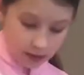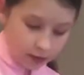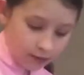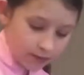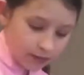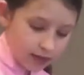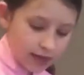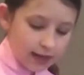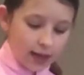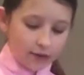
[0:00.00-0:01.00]
go.
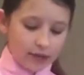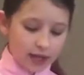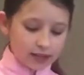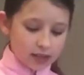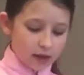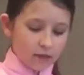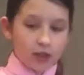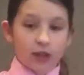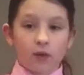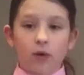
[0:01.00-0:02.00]
Now that's enough for
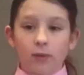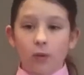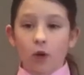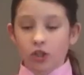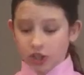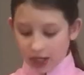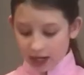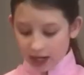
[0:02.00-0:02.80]
like one portion.